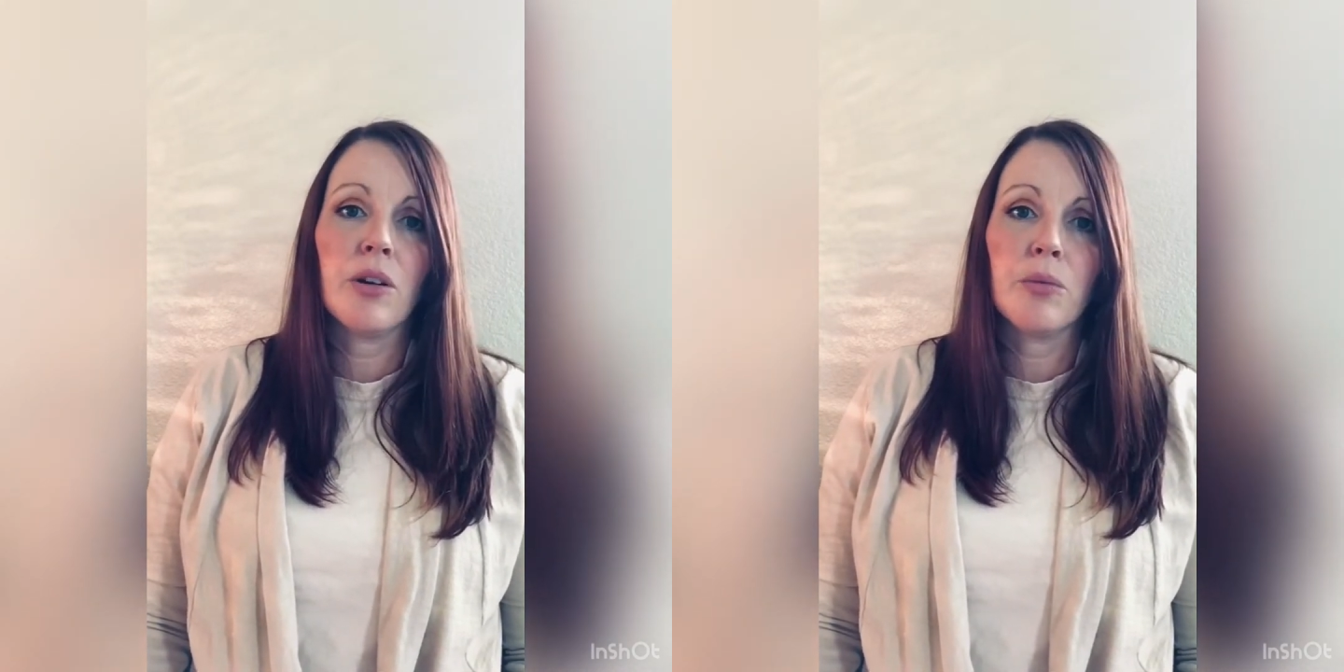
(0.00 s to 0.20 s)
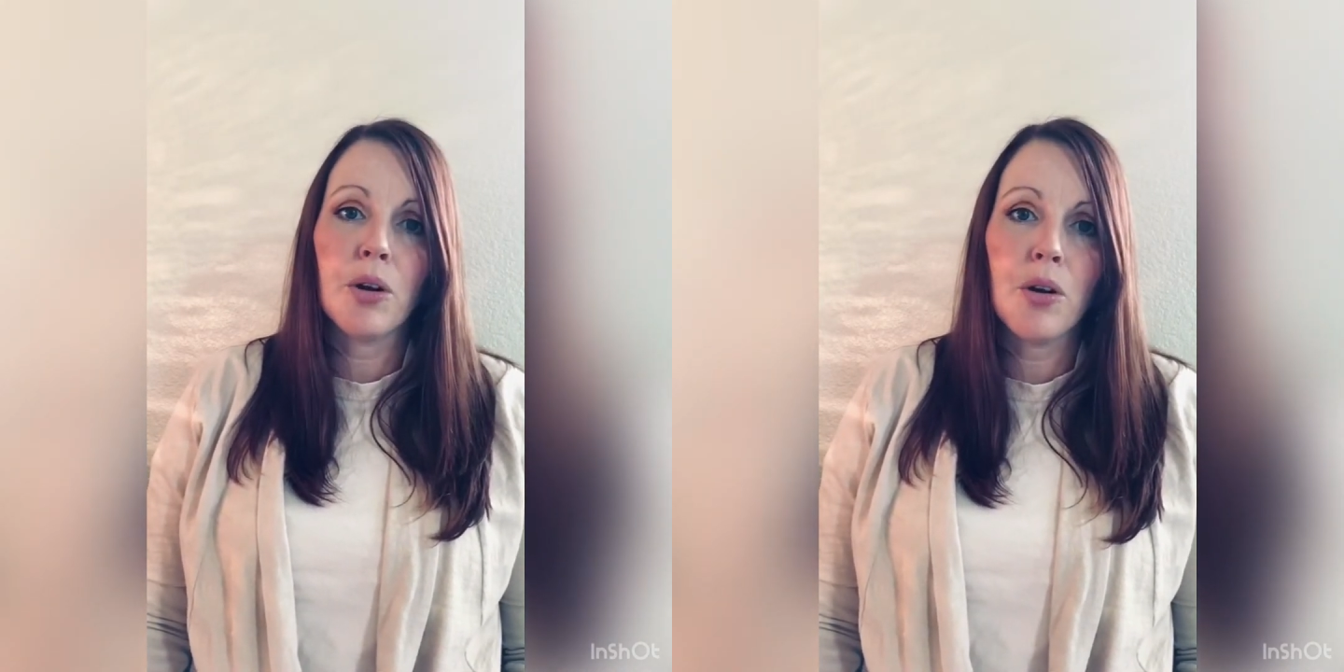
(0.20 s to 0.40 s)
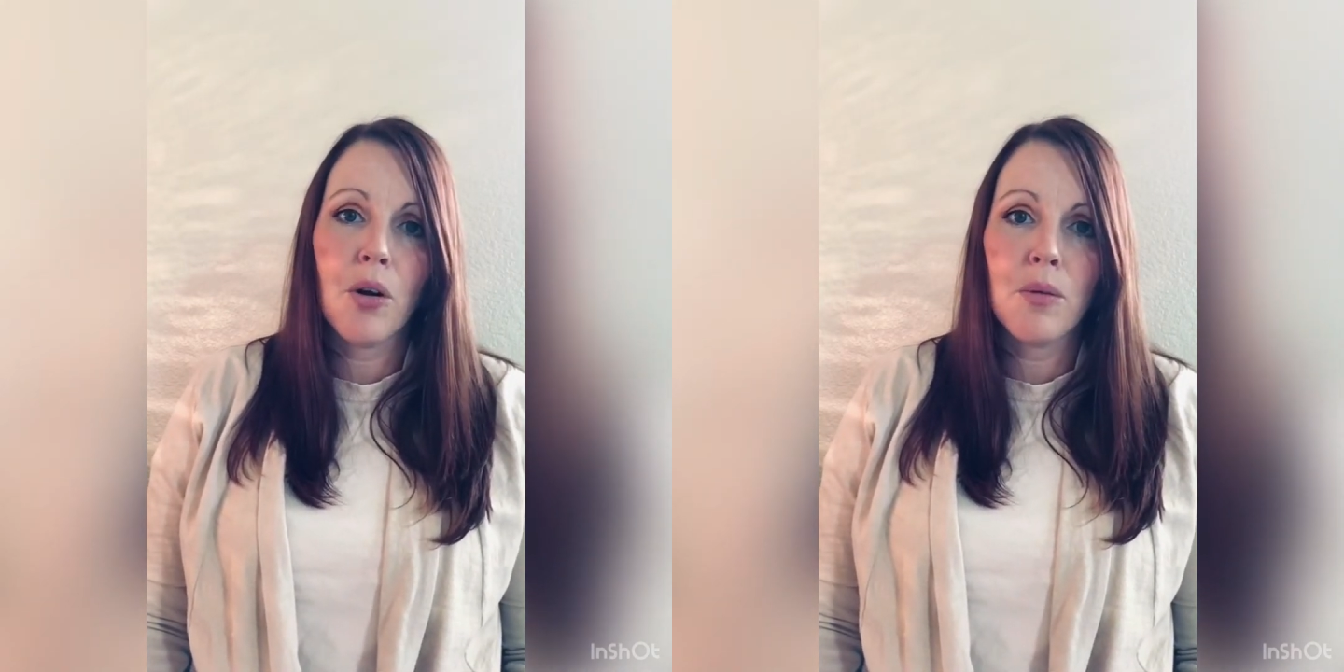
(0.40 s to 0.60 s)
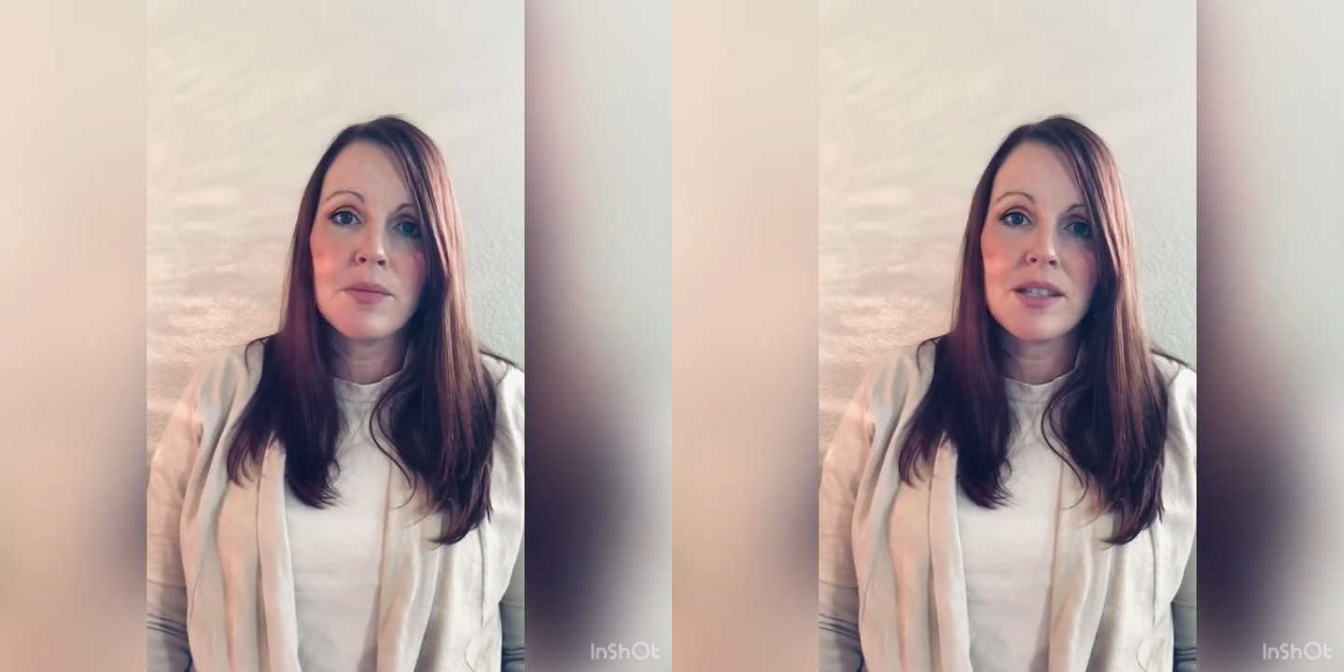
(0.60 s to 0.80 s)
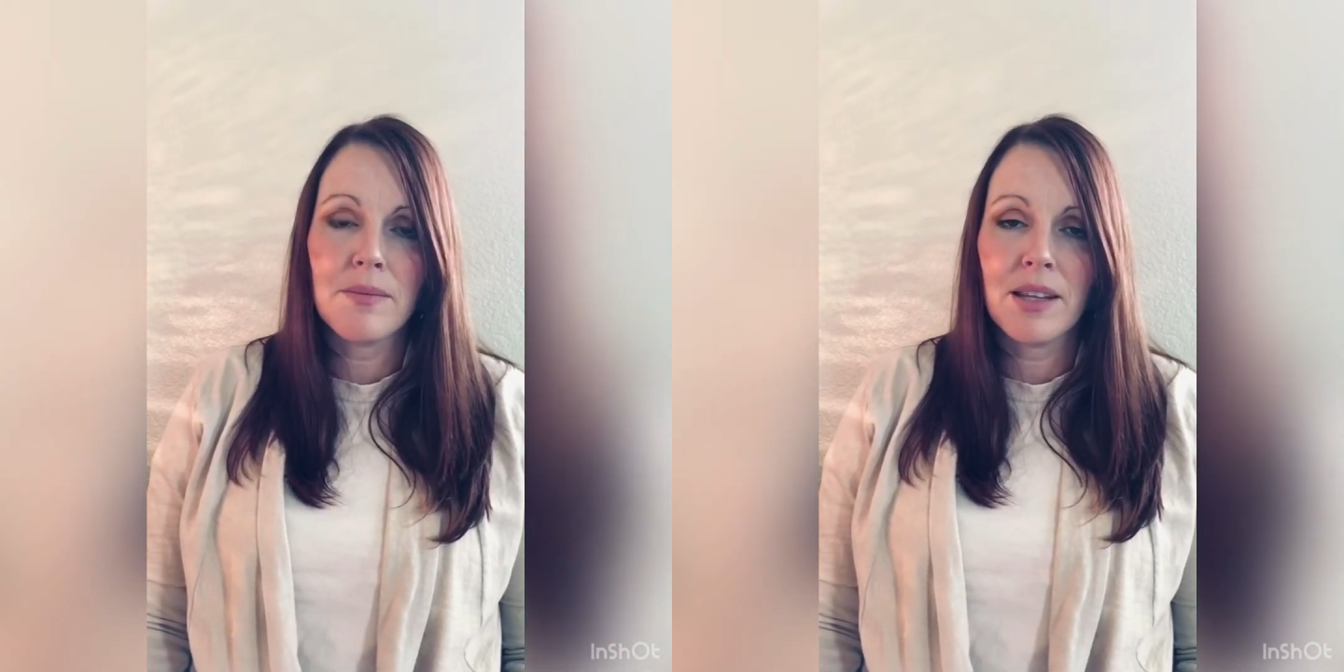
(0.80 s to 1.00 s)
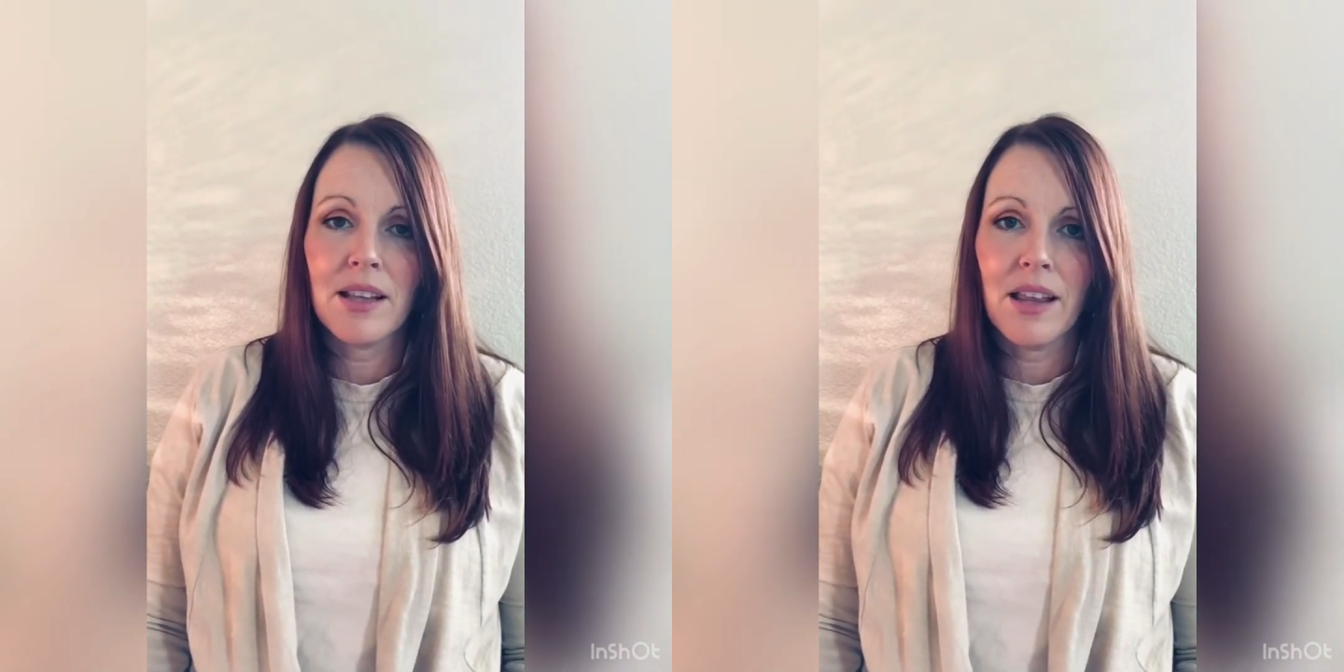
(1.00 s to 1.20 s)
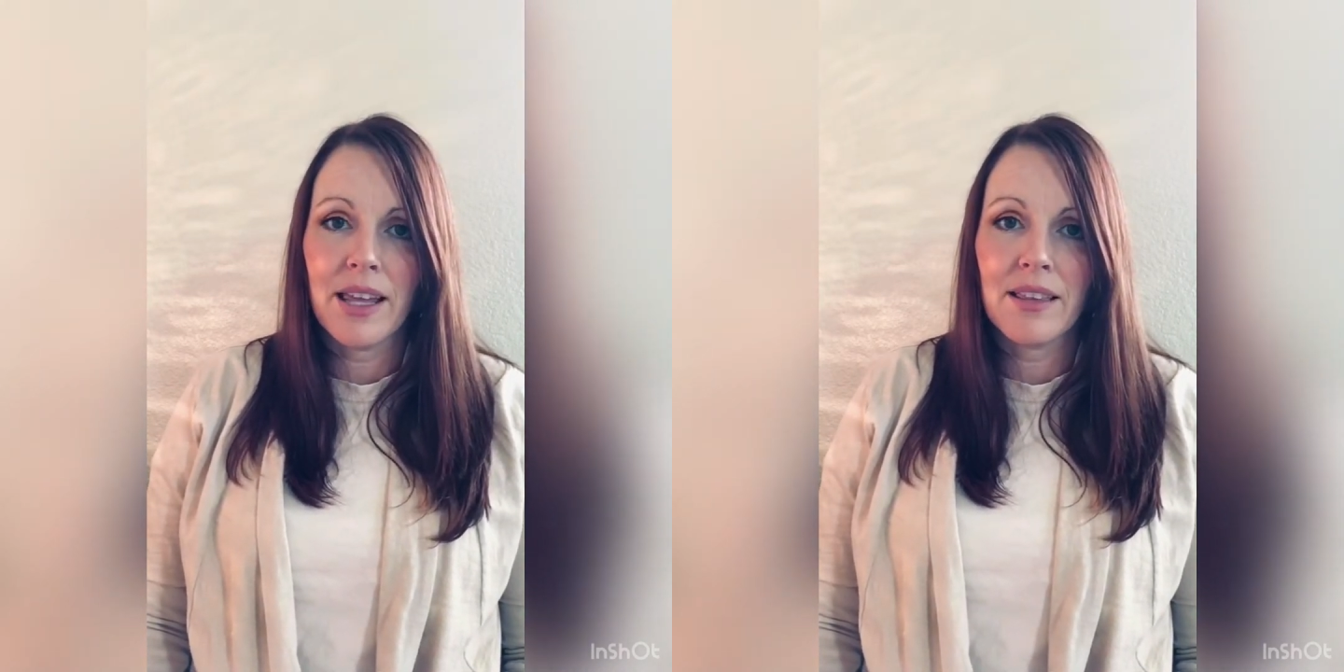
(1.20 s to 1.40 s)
room, something like